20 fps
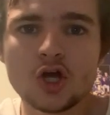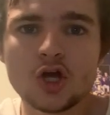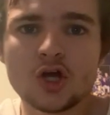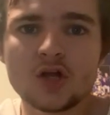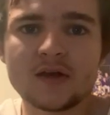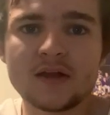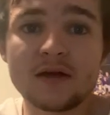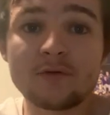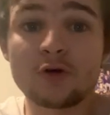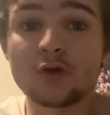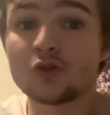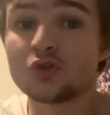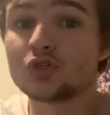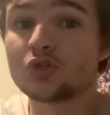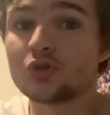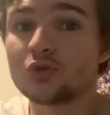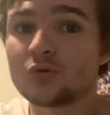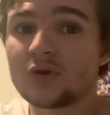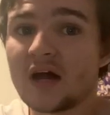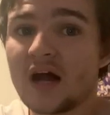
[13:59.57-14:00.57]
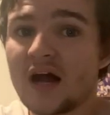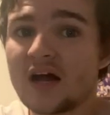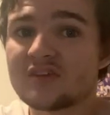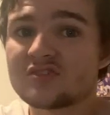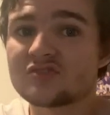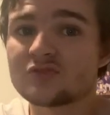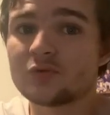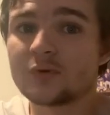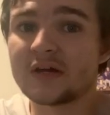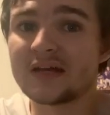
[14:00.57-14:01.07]
Now I've got
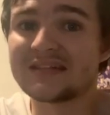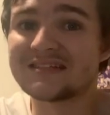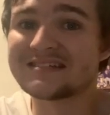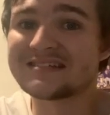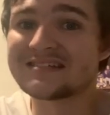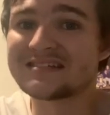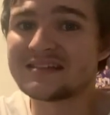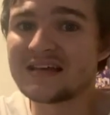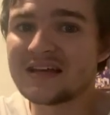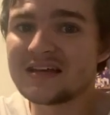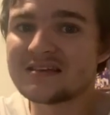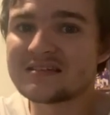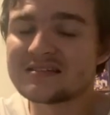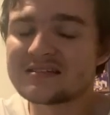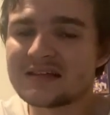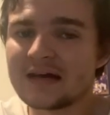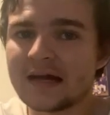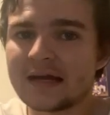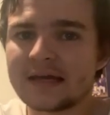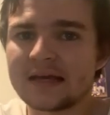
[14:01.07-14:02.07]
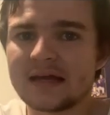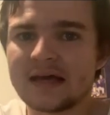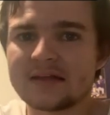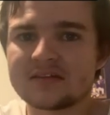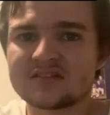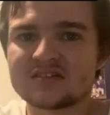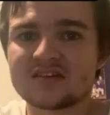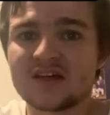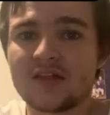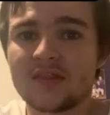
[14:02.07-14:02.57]
Newcastle in sixth
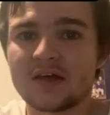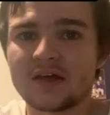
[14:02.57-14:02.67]
against the